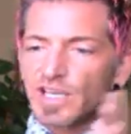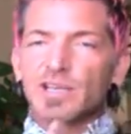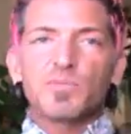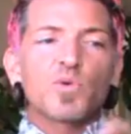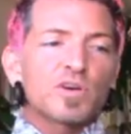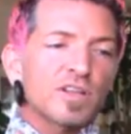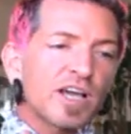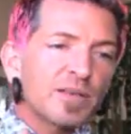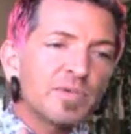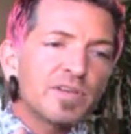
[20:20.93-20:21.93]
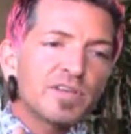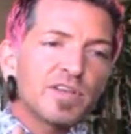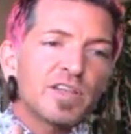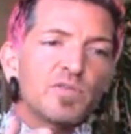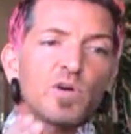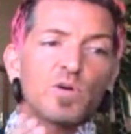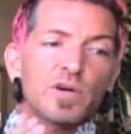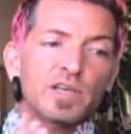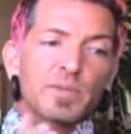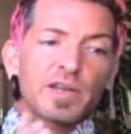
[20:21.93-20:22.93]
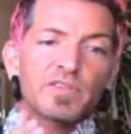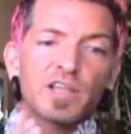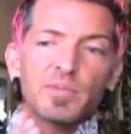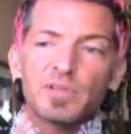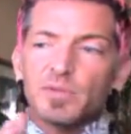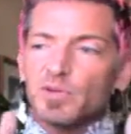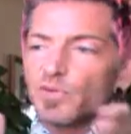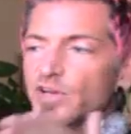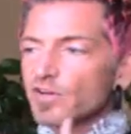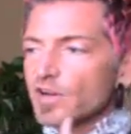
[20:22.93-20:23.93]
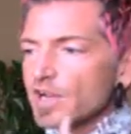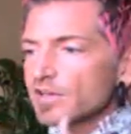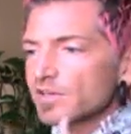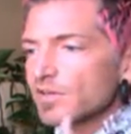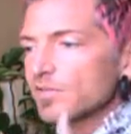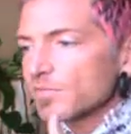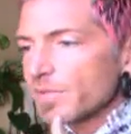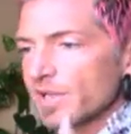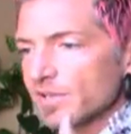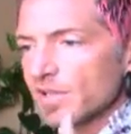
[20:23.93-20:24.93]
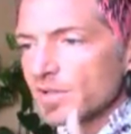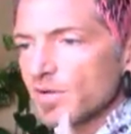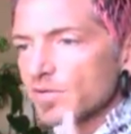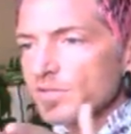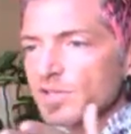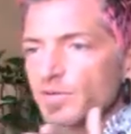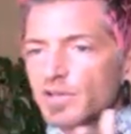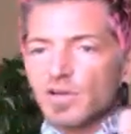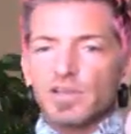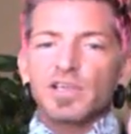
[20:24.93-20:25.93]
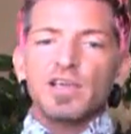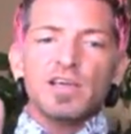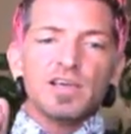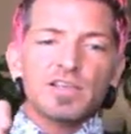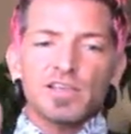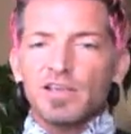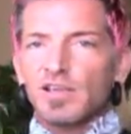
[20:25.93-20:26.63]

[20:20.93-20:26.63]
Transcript: getting more in alignment, and then, oh wait, I'm out of alignment, let me recorrect, oh, back in line, oh, there we go, yeah,